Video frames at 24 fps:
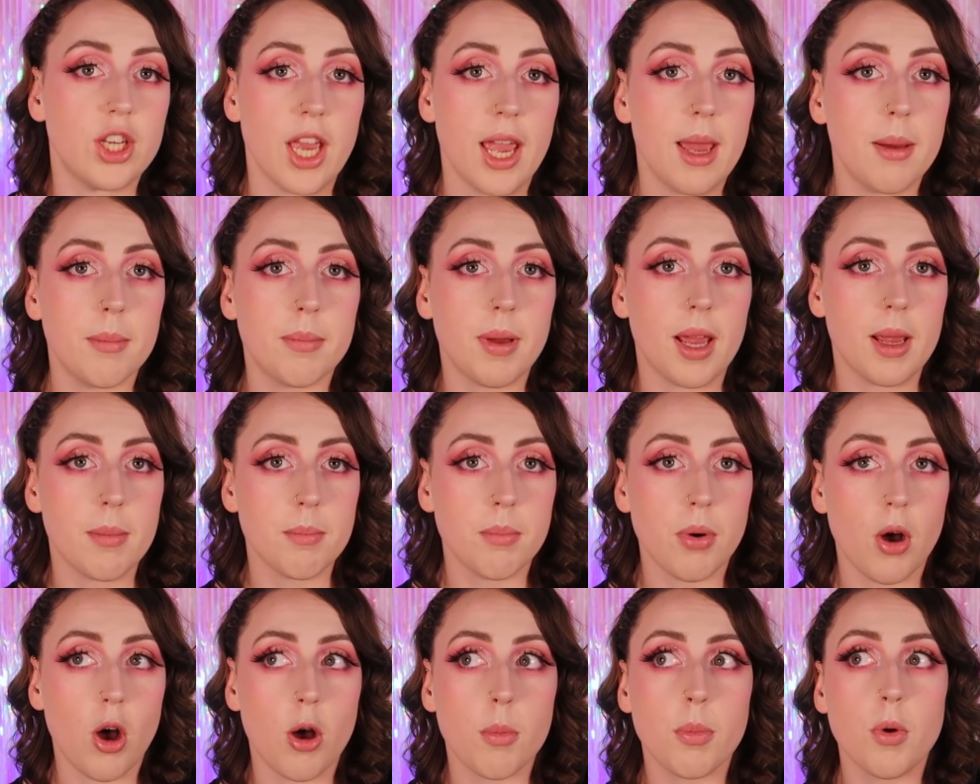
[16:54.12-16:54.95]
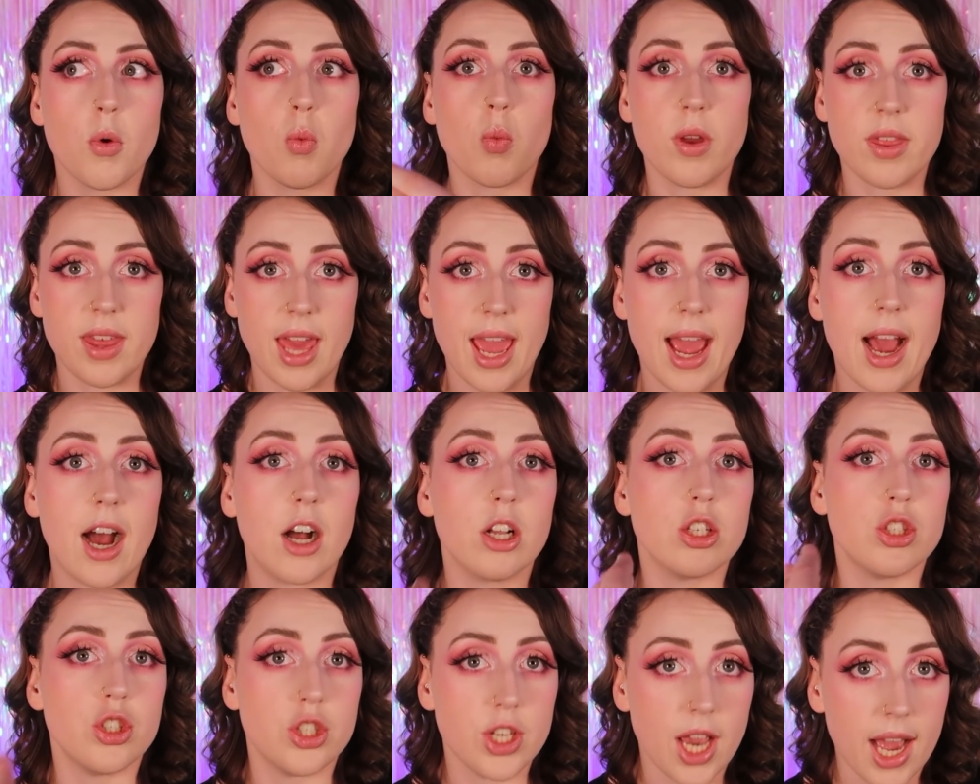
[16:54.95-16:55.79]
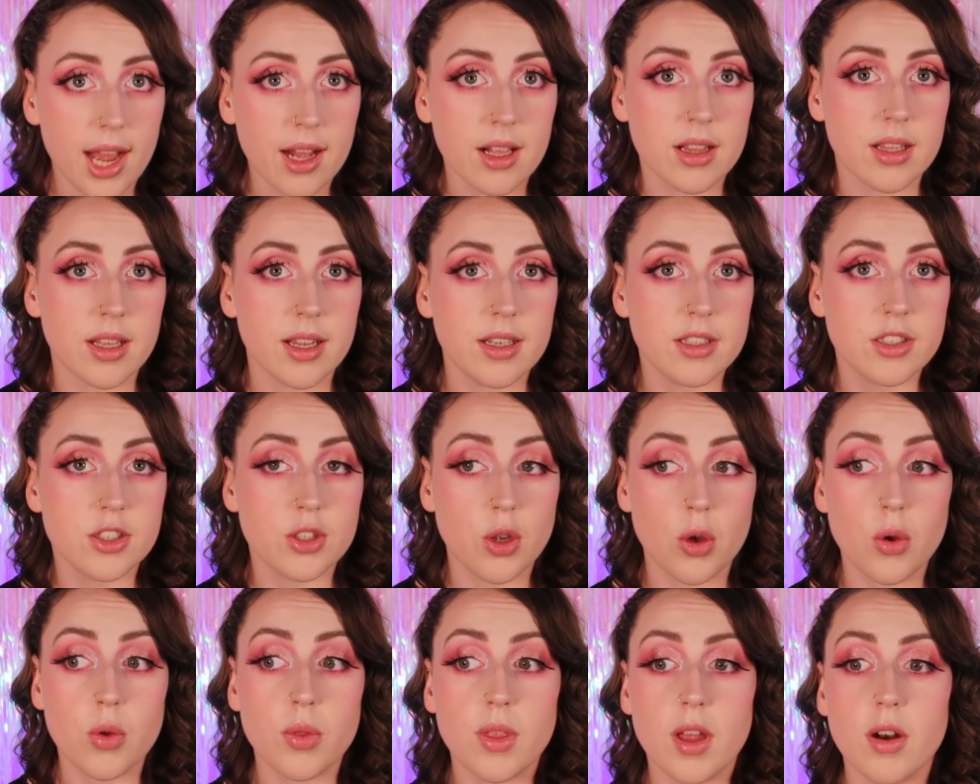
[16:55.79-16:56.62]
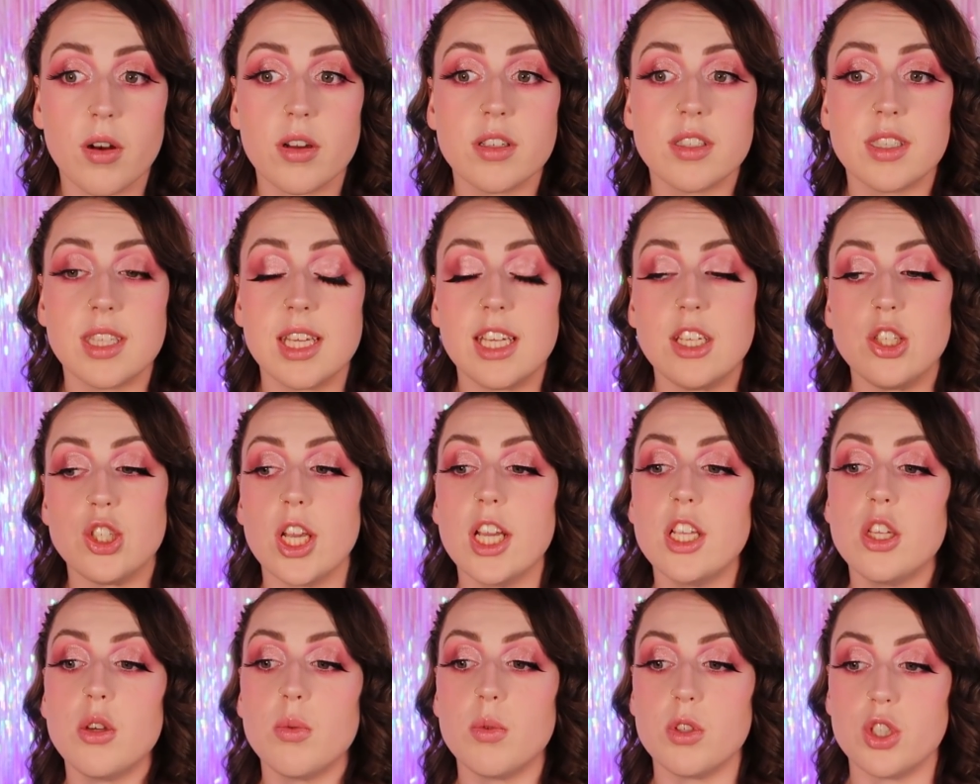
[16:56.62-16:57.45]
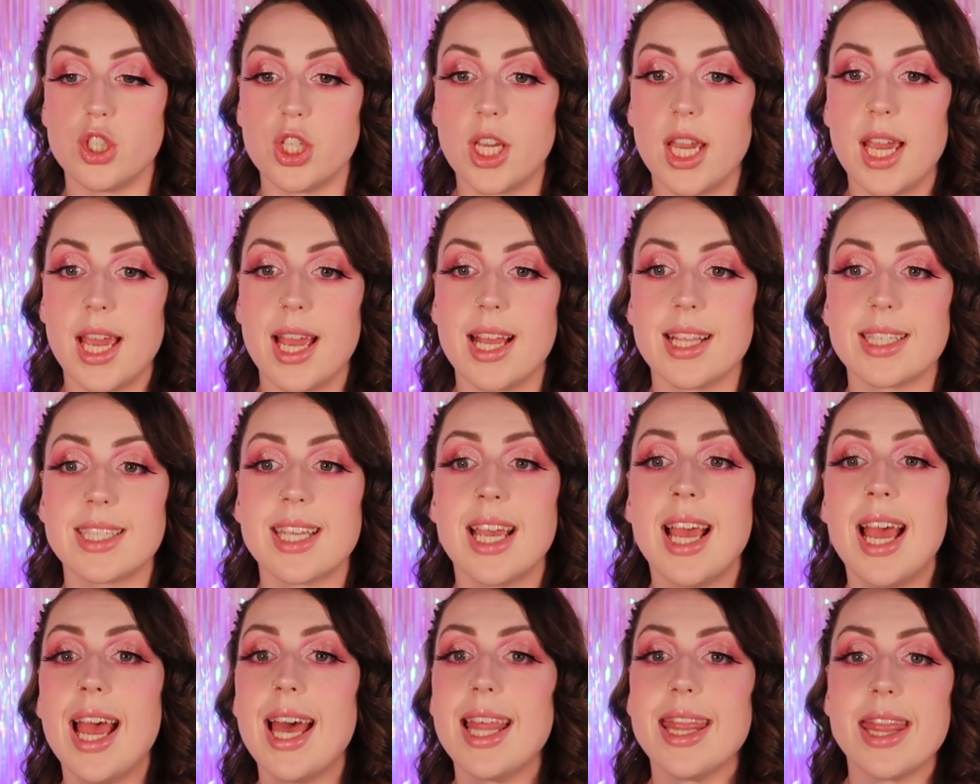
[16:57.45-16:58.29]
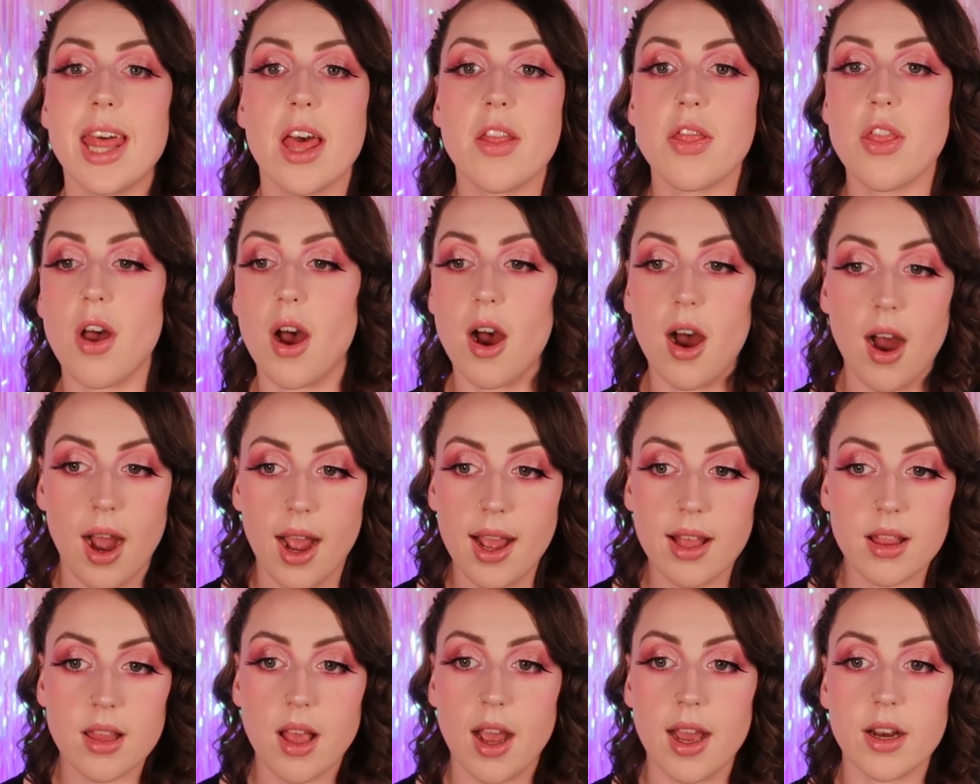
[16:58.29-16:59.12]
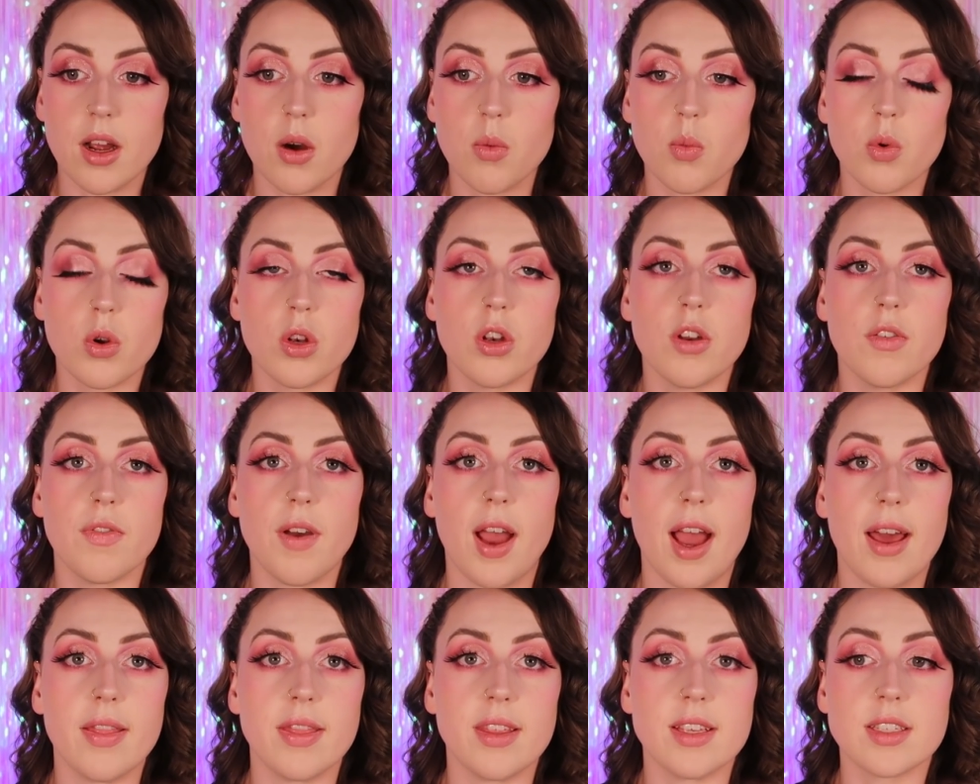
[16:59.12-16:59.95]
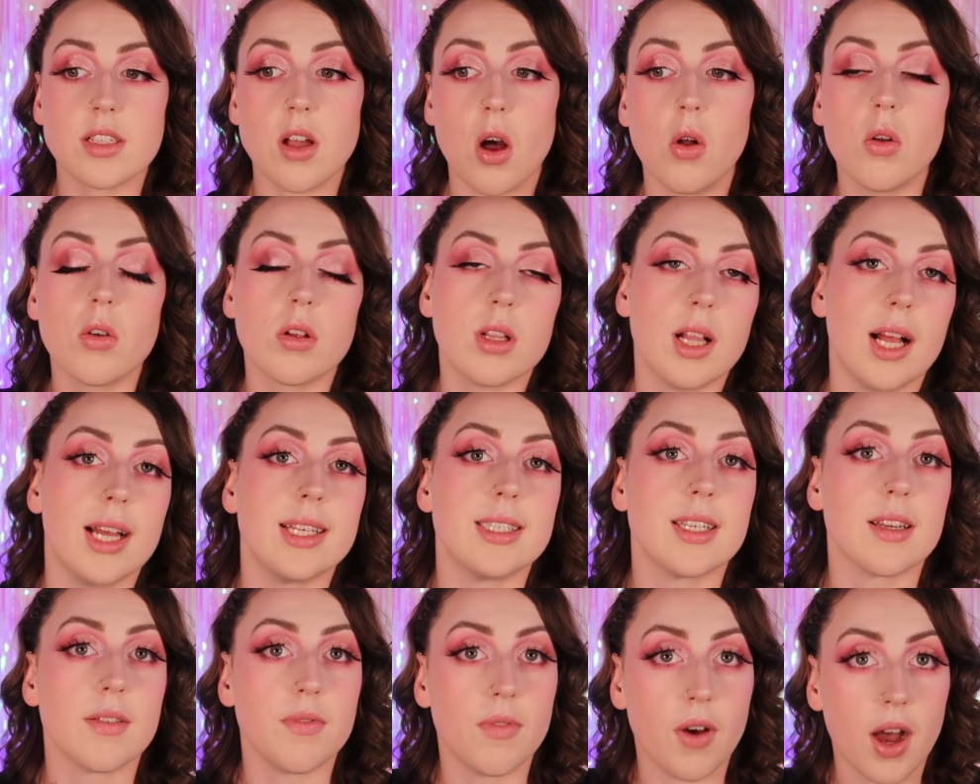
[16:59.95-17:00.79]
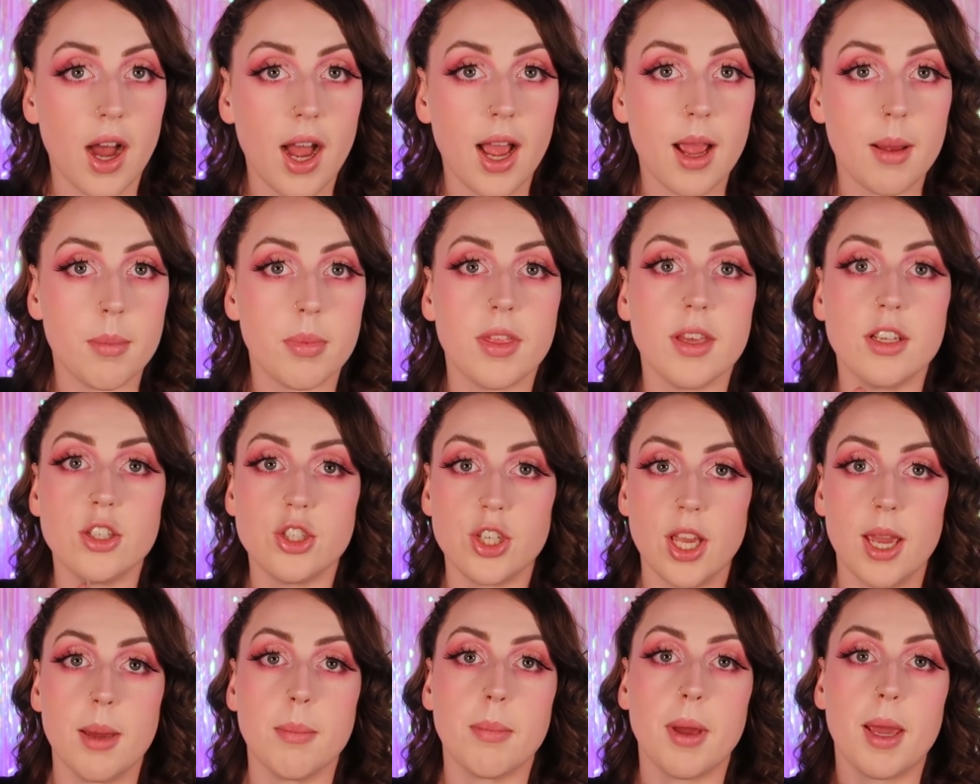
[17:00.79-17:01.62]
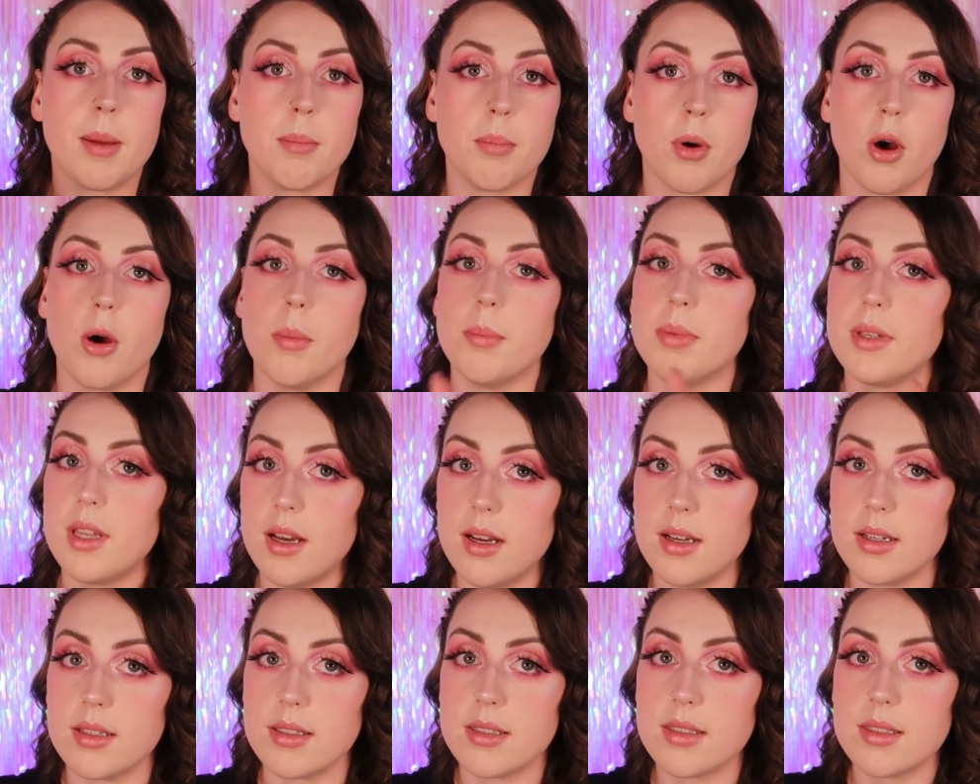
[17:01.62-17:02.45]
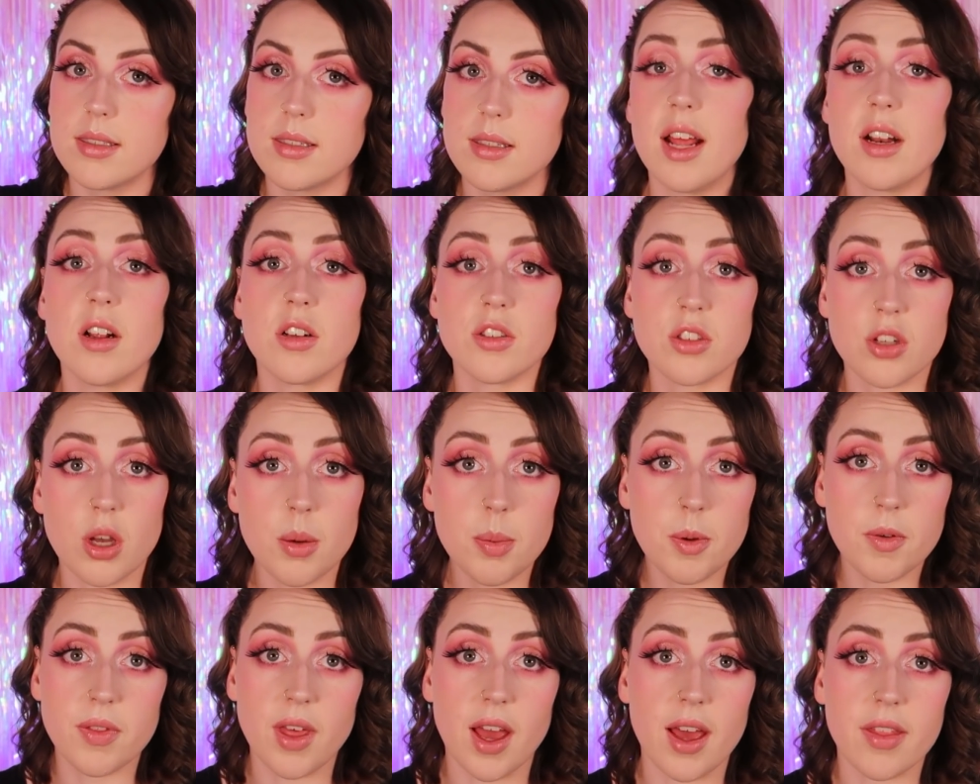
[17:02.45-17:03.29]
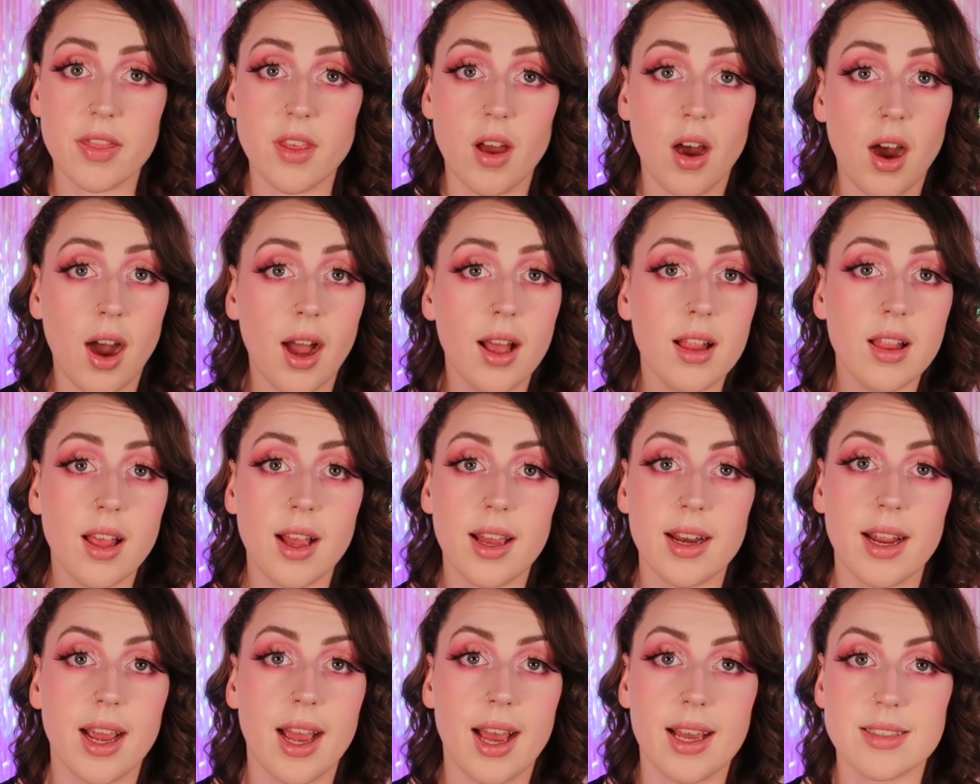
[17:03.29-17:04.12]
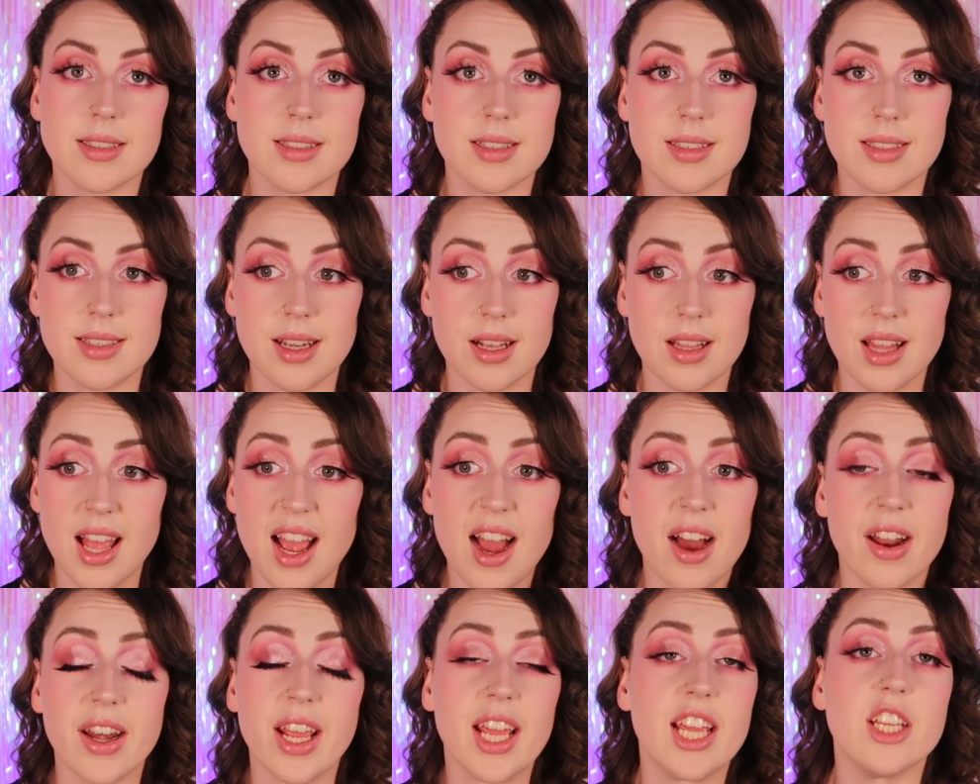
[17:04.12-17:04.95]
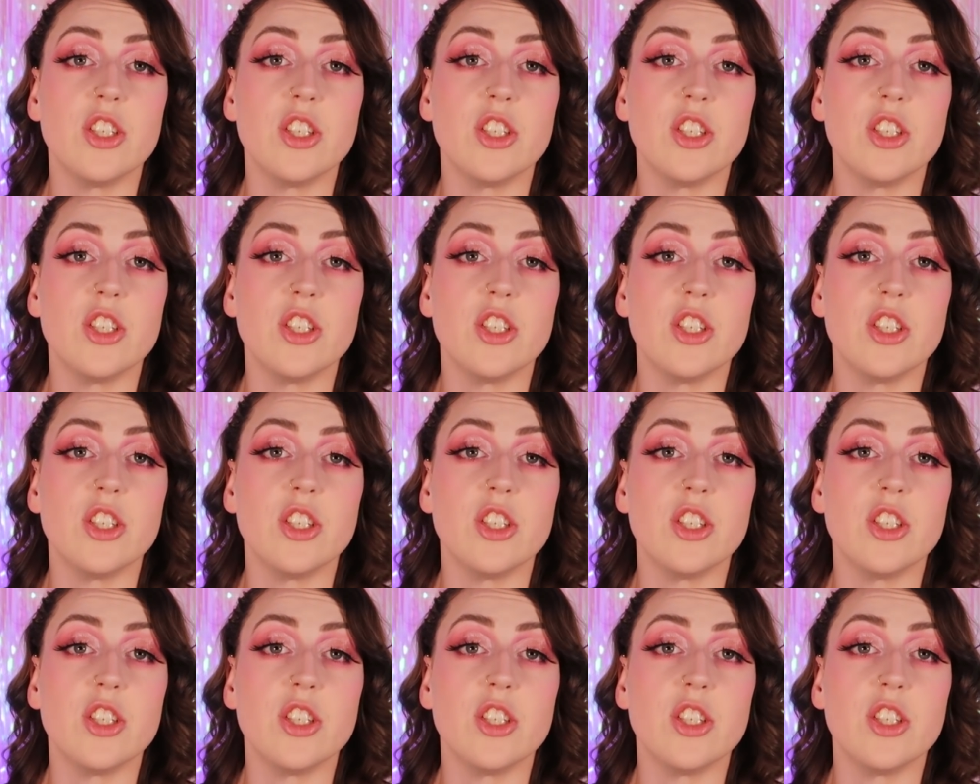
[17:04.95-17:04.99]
Champagne Pop without Jacqueline. So there is the genuine chance that the highlighter highlighter wouldn't have had this cult classic vibe that Champagne Pop does. And on top of that, the highlighter has to sell out